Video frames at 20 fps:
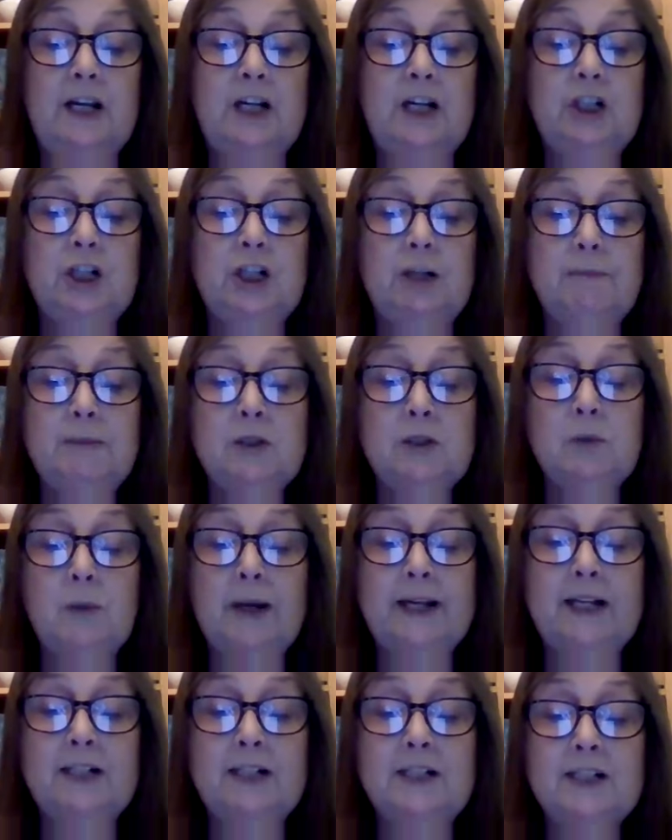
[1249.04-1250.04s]
He chipped
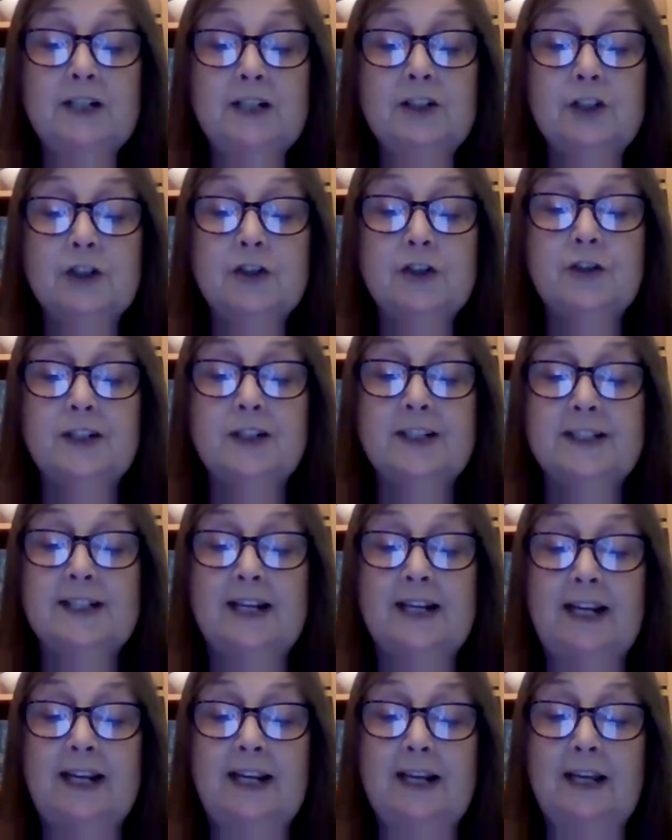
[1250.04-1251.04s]
away
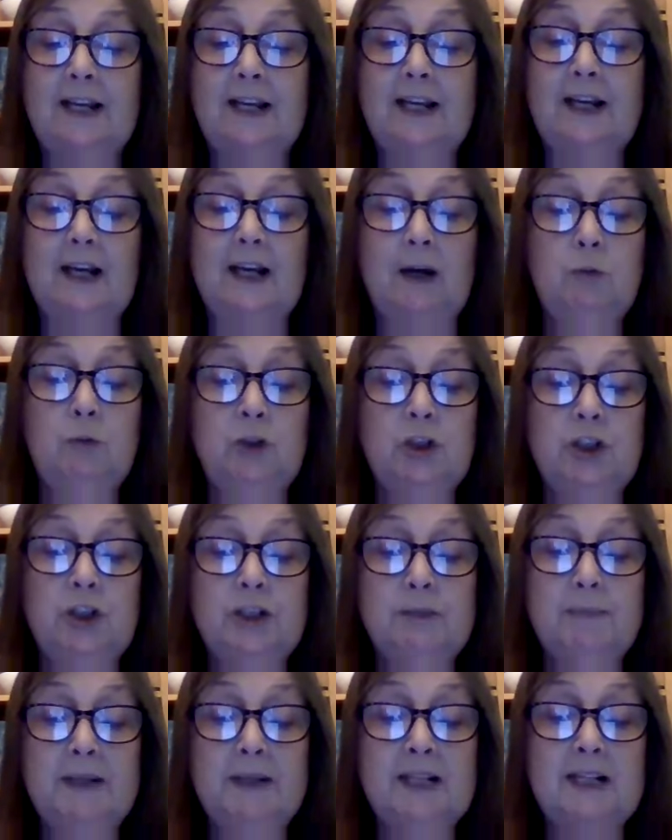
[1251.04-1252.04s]
industriously and was
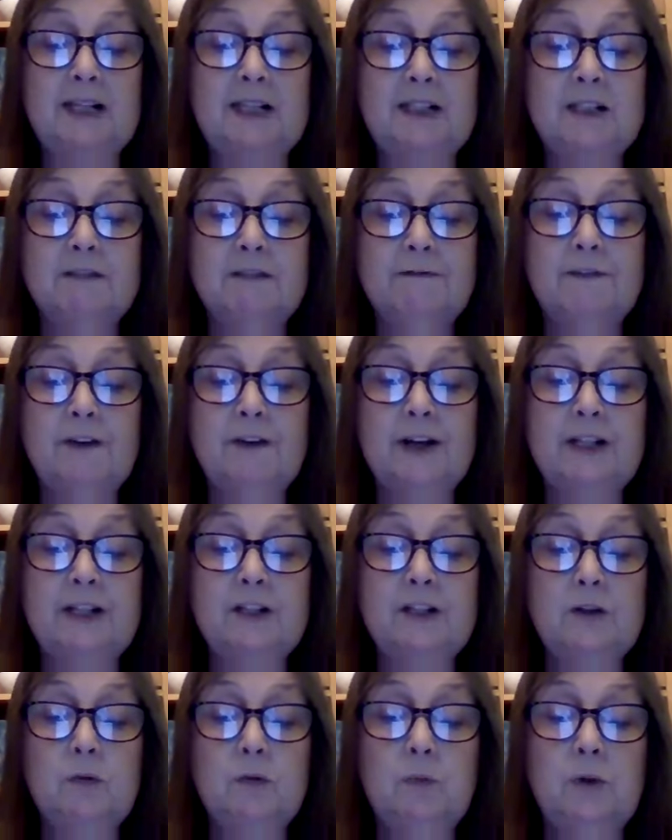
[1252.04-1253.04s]
just beginning to
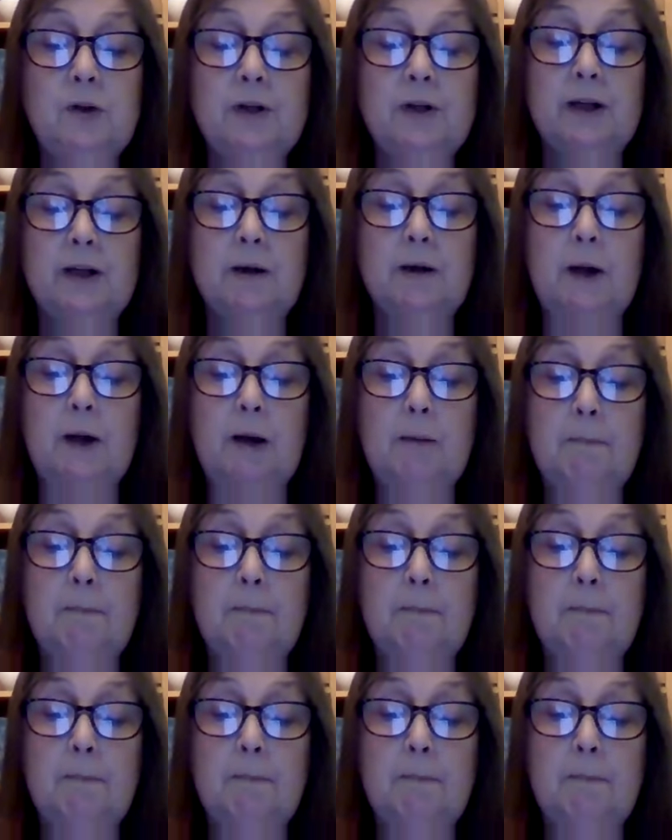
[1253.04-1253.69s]
find the work